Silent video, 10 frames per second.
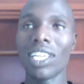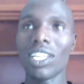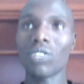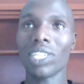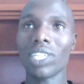
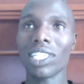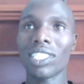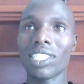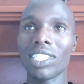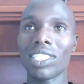to at least
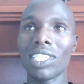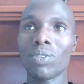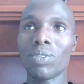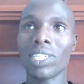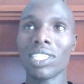see
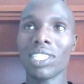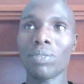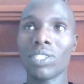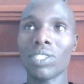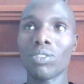what's
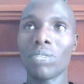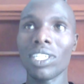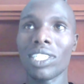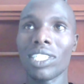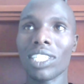supposed to be
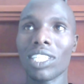injected